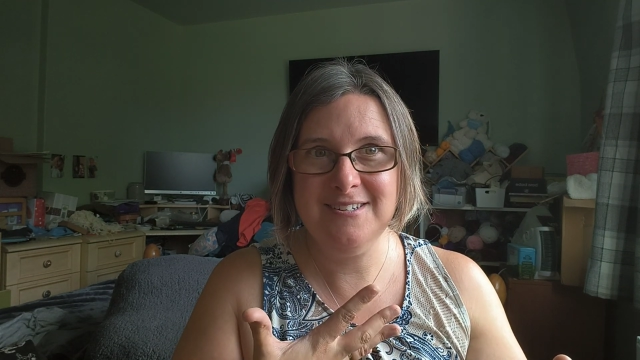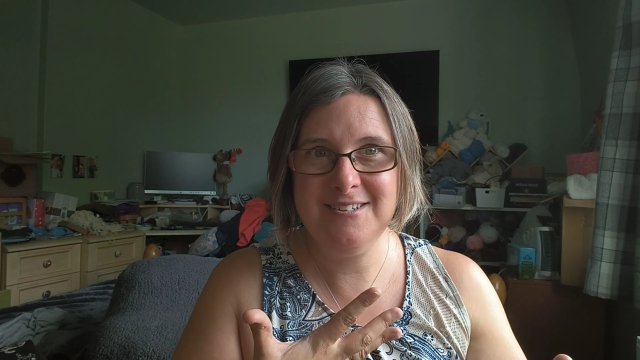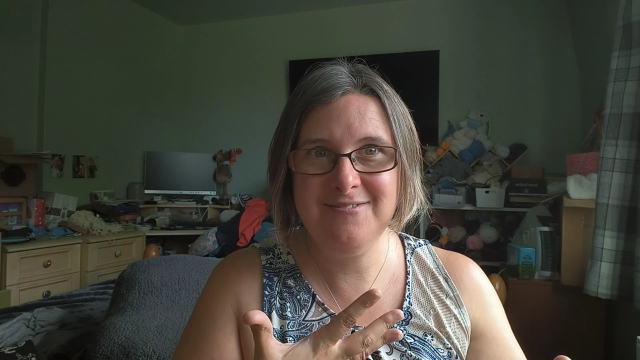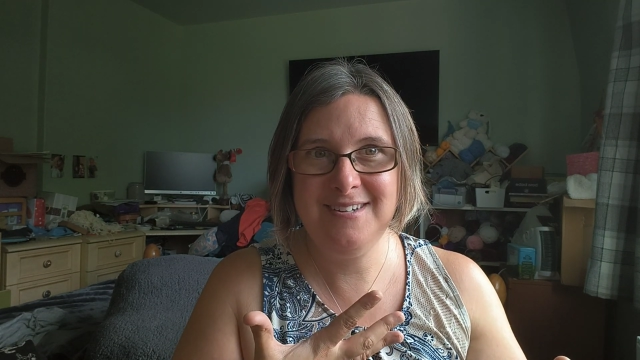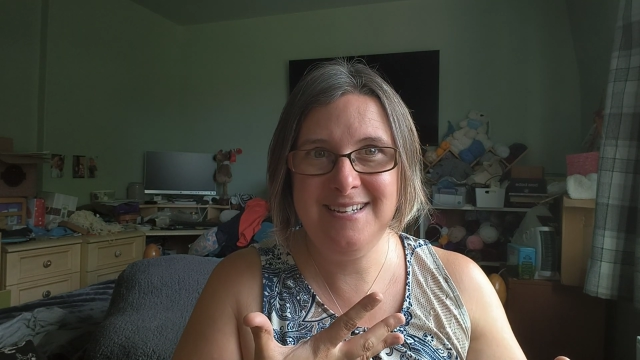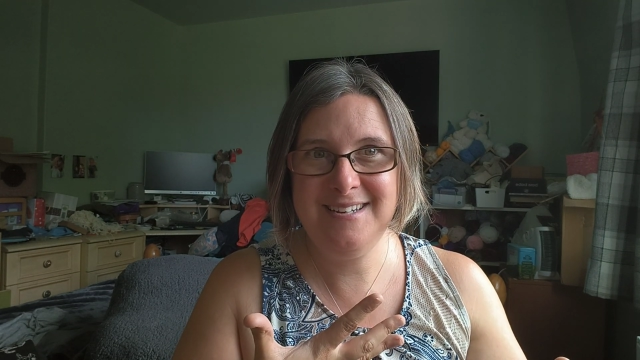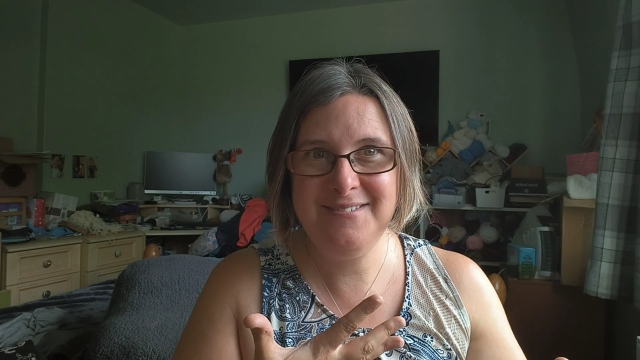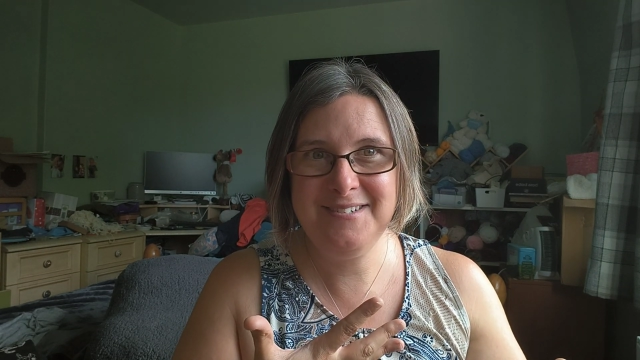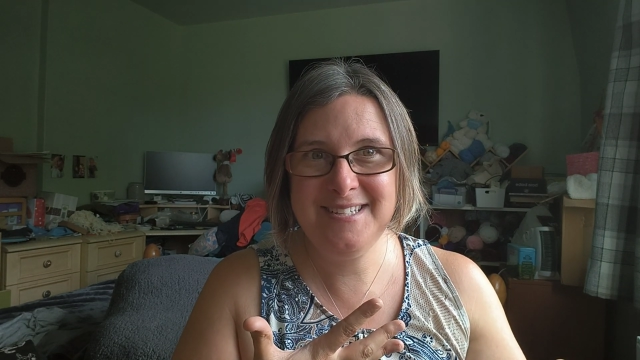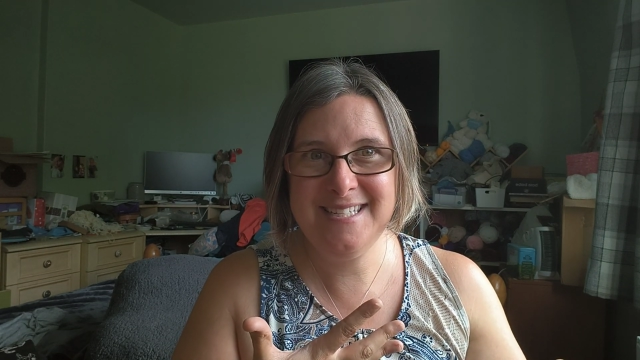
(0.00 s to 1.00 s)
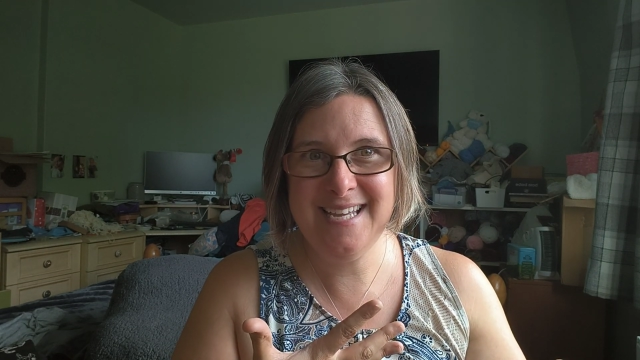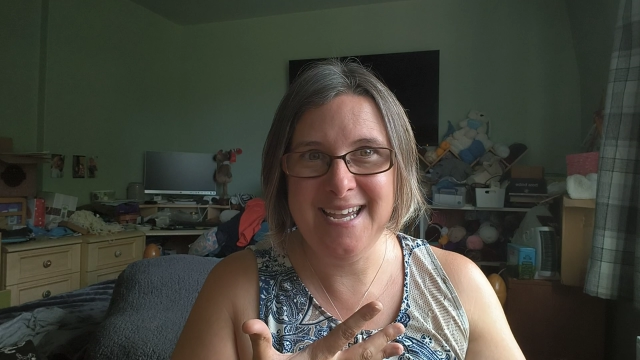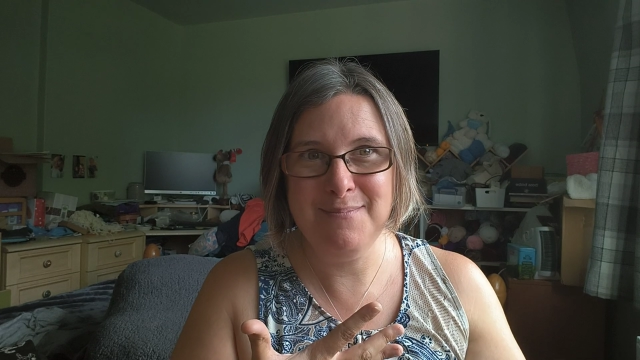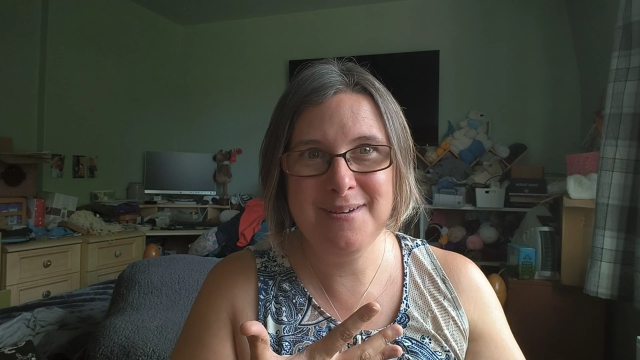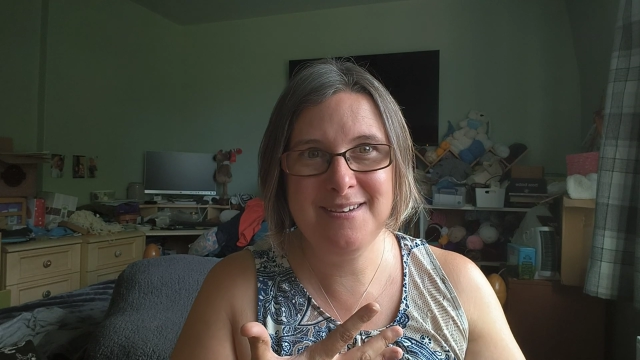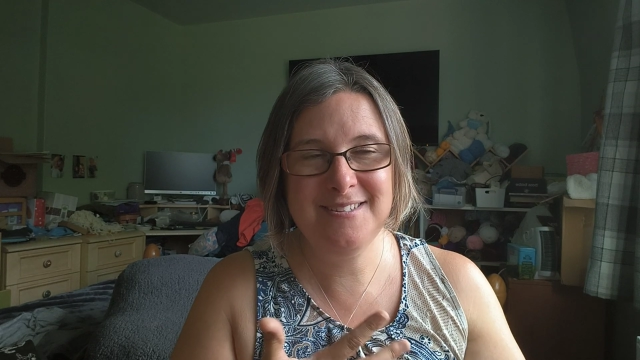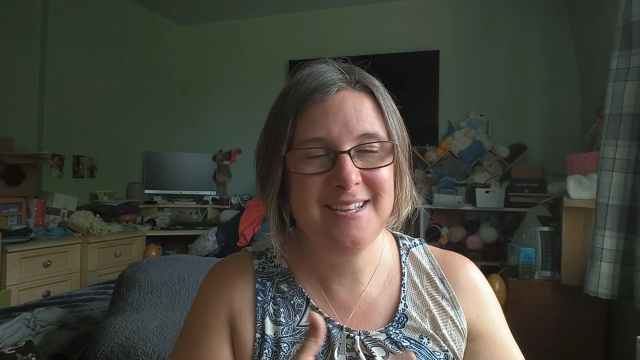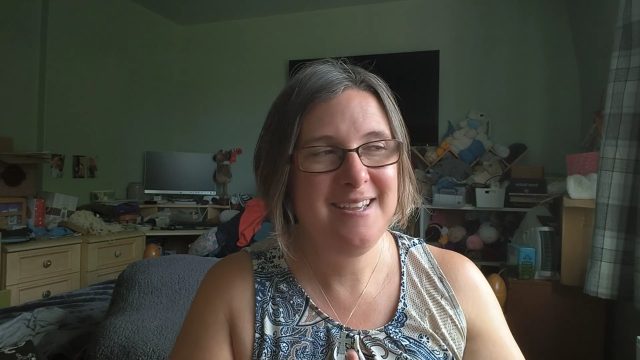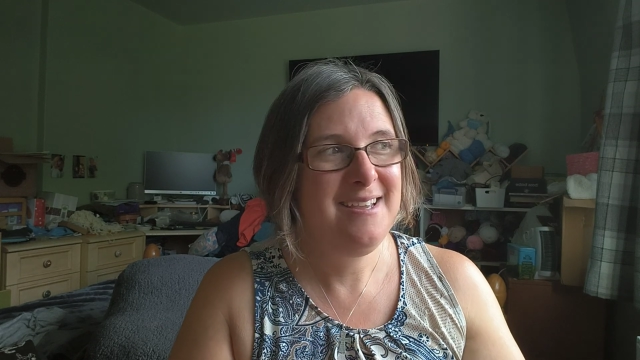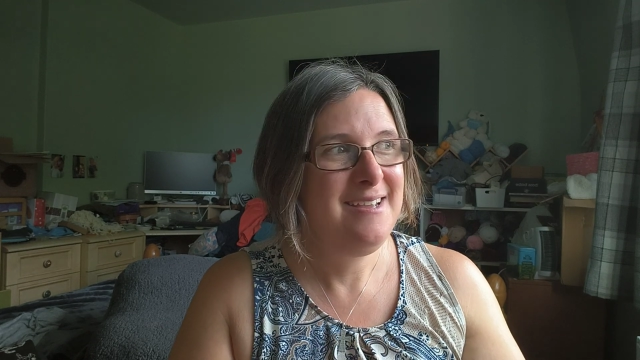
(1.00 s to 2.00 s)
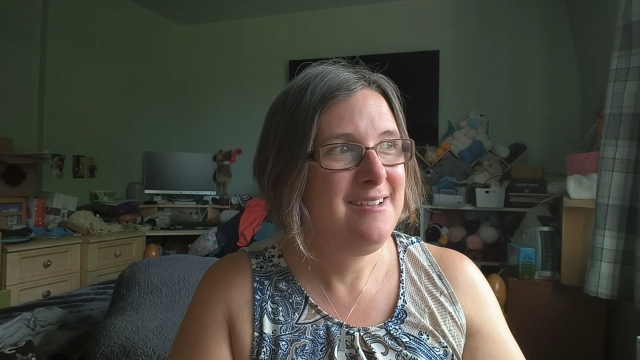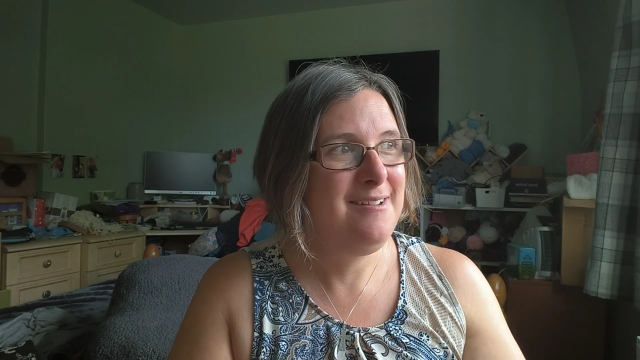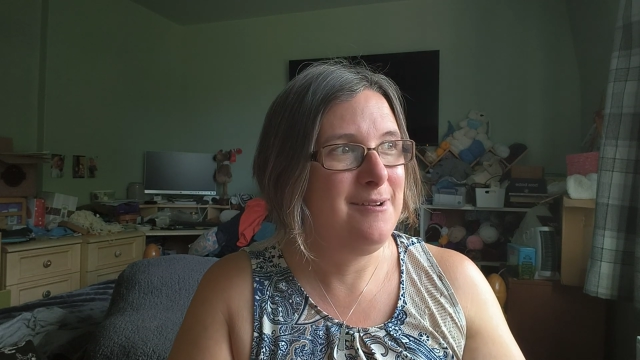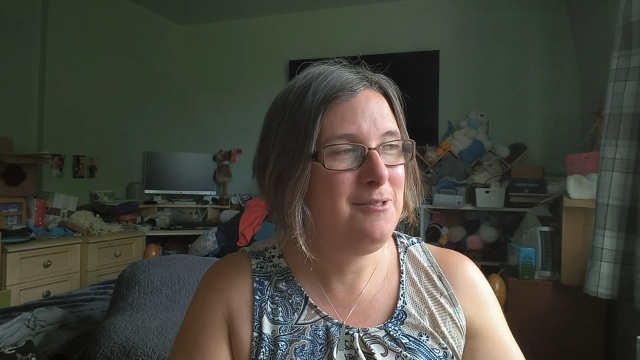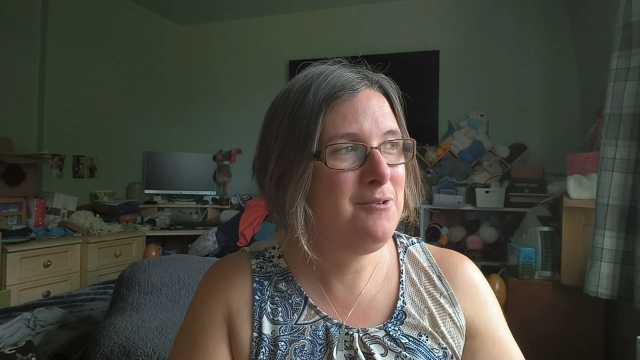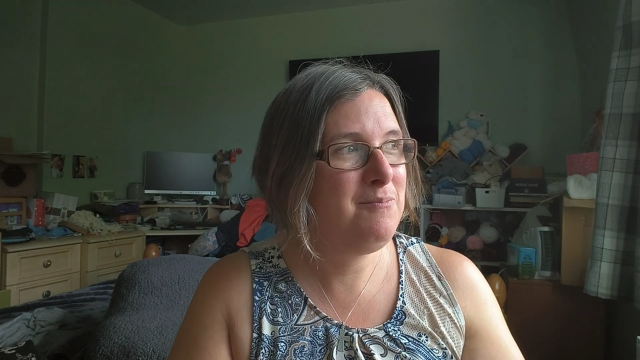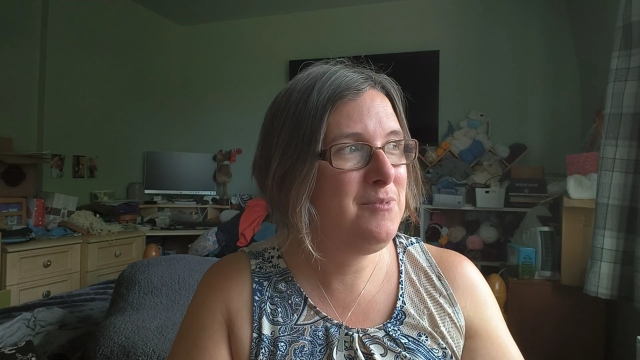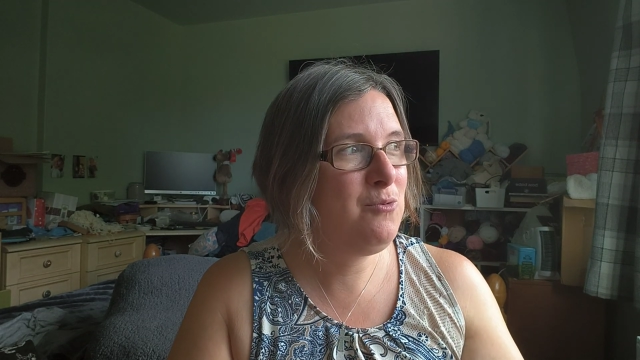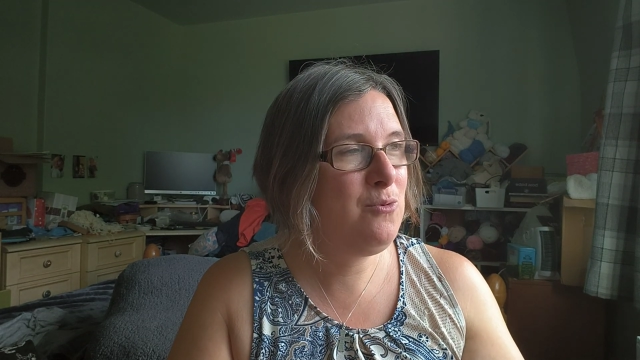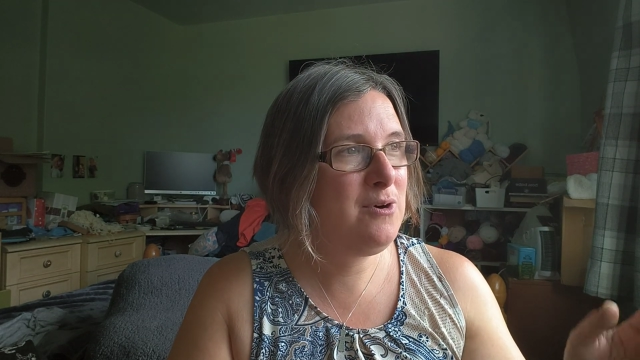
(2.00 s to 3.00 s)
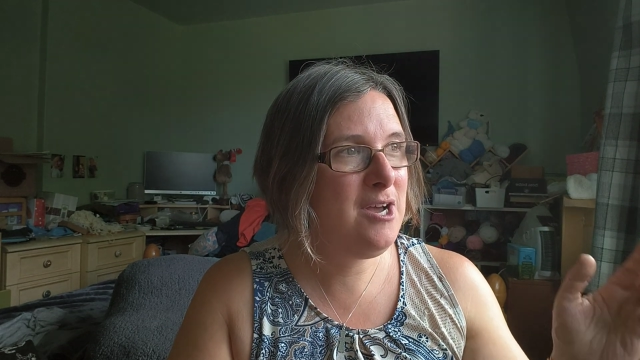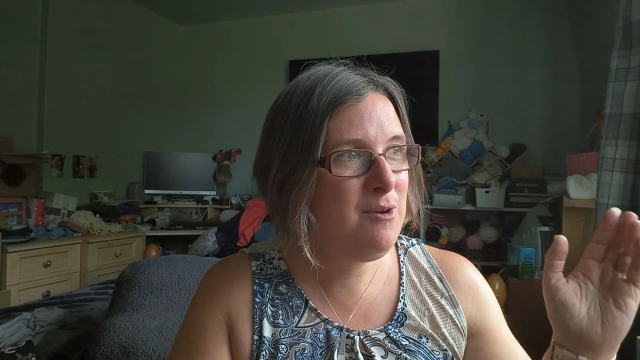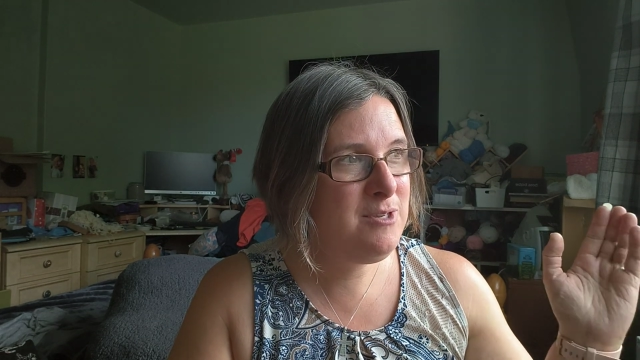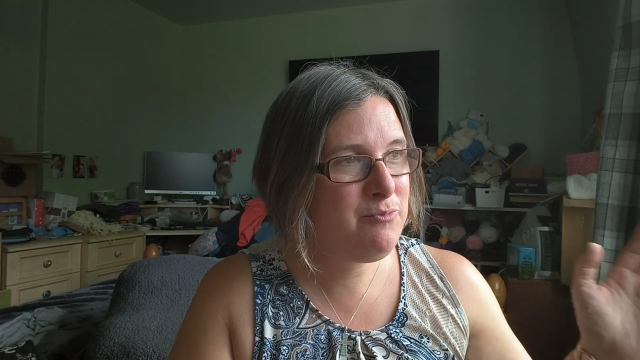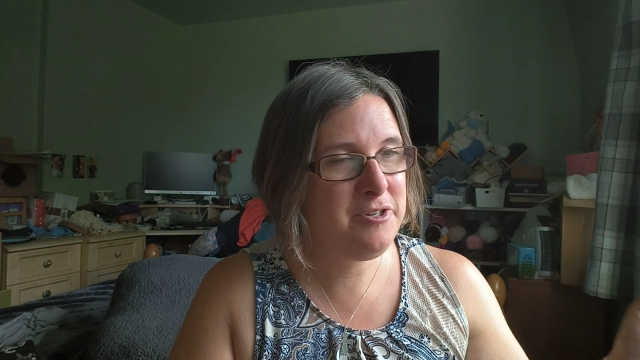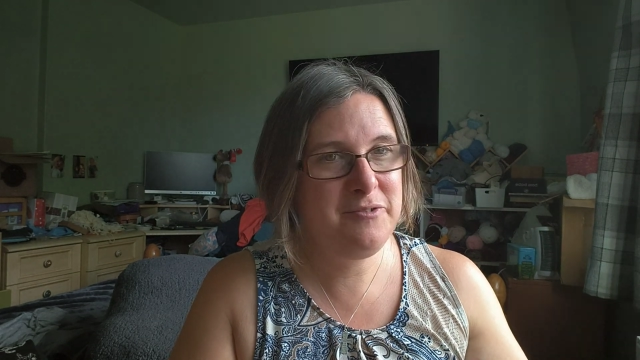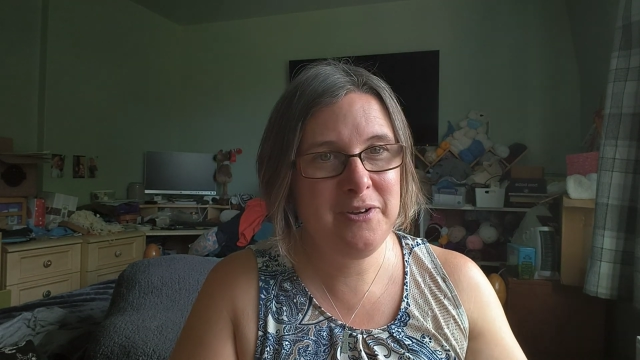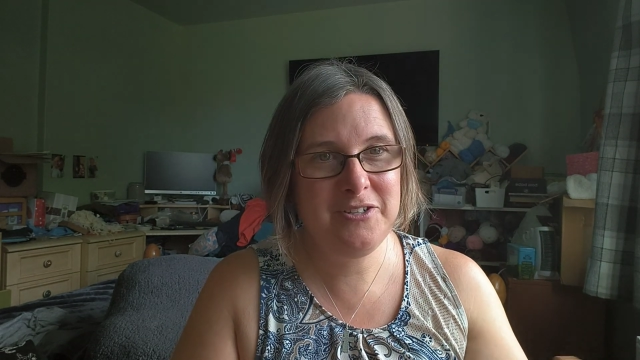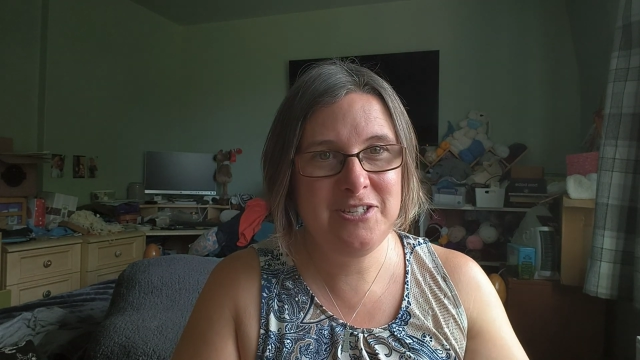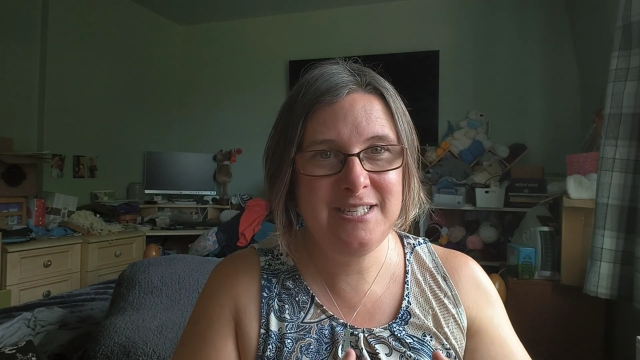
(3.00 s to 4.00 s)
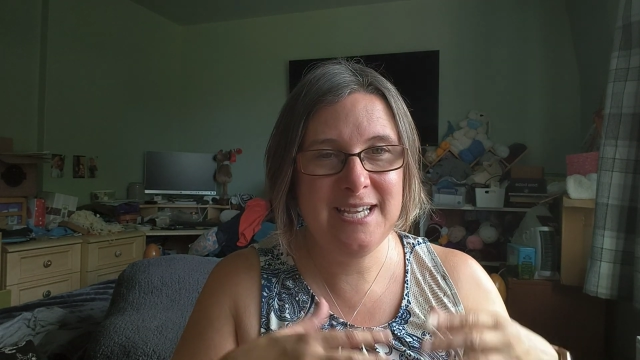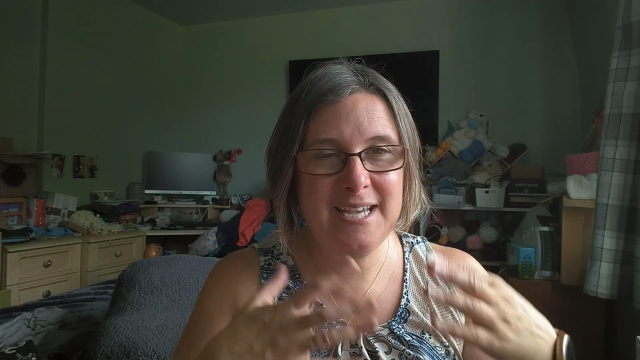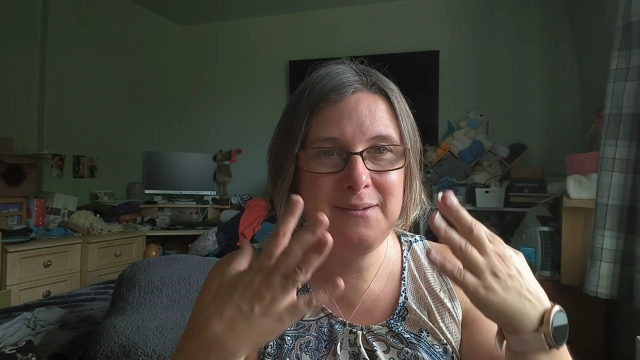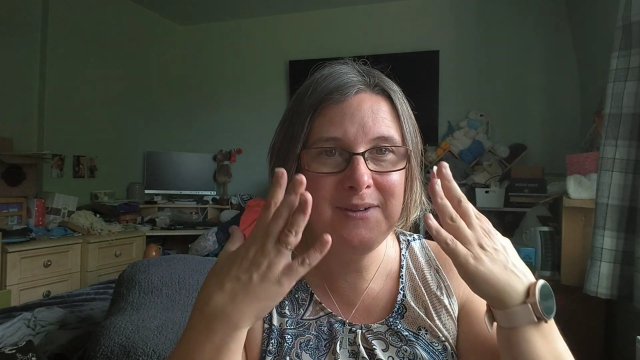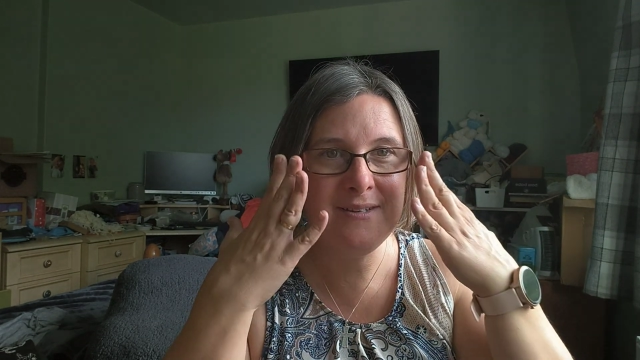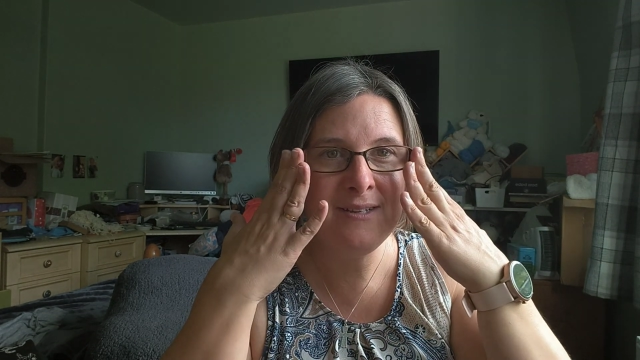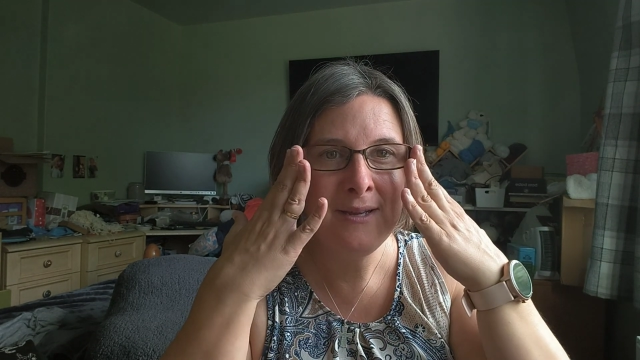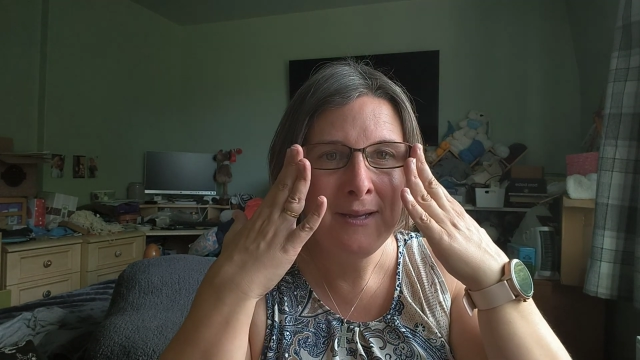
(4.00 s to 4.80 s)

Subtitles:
I don't really know what to say because, you know, the walk home is pretty much the same, and